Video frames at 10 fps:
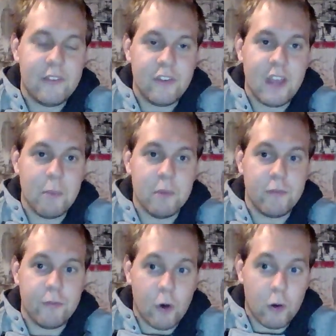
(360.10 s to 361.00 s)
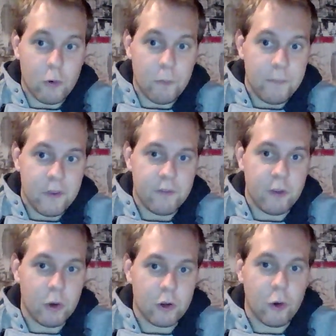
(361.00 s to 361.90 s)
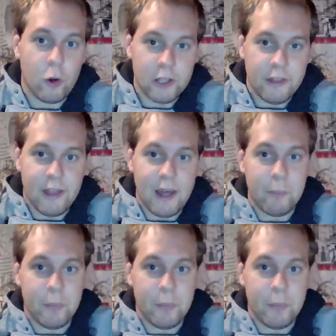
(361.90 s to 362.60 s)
entertainment forum, if you want to call it